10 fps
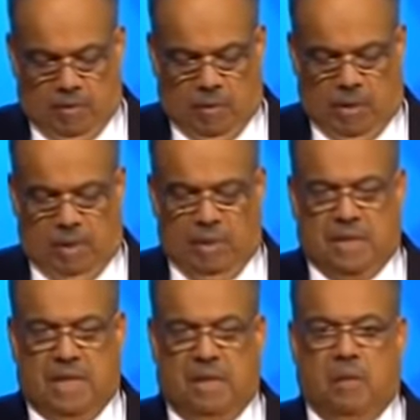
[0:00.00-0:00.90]
Well, let me
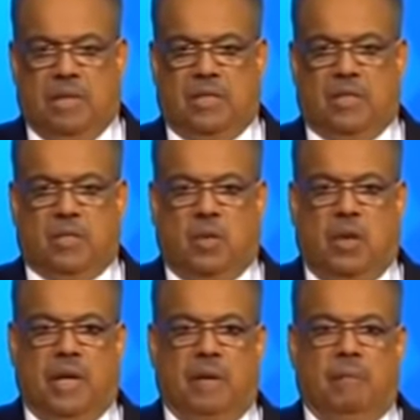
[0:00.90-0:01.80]
tell you the rest of the
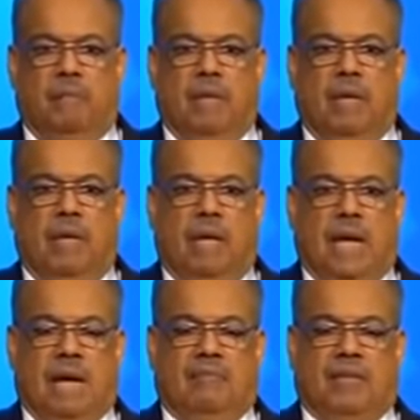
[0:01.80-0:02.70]
story.
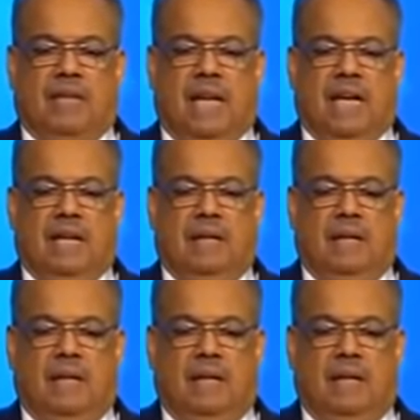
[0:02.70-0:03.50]
After that,